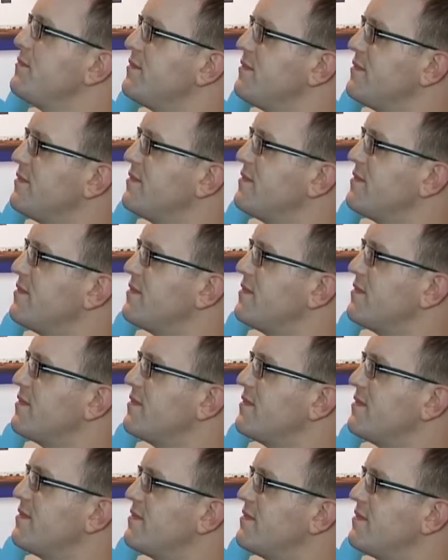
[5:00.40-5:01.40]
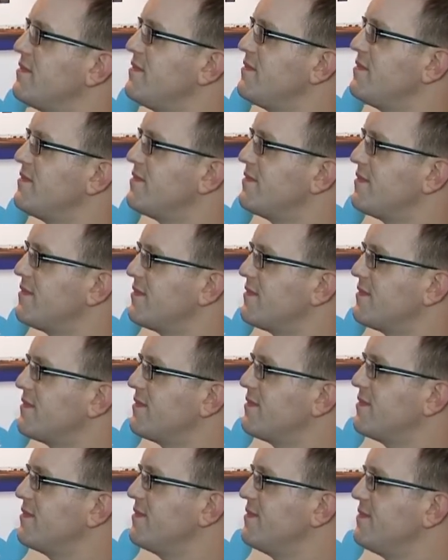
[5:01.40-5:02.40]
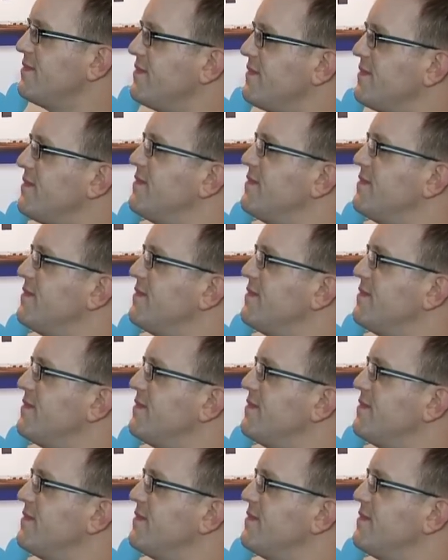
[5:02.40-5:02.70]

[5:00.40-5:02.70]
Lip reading: The person shown says nothing.